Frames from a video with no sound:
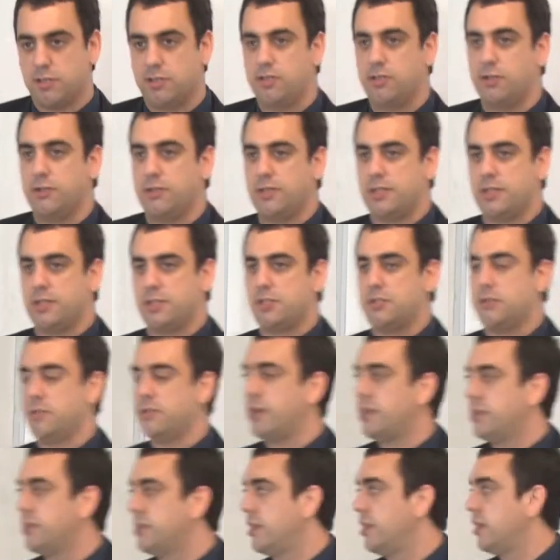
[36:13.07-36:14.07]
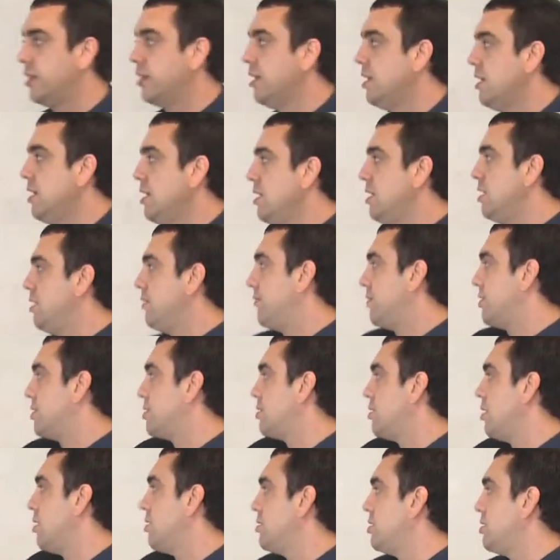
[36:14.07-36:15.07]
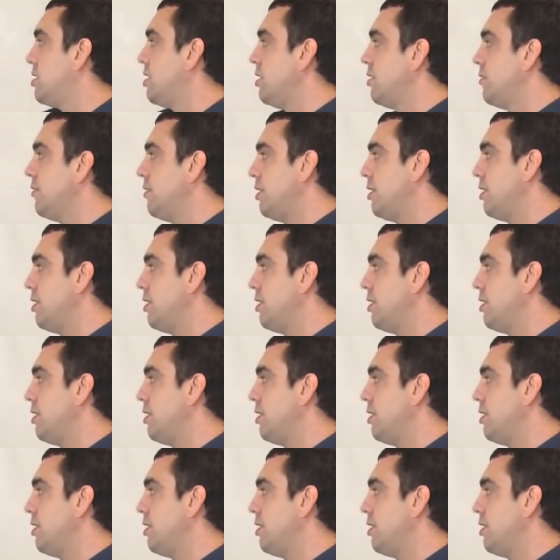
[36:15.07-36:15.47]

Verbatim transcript: in two, it doesn't do anything. If it starts here,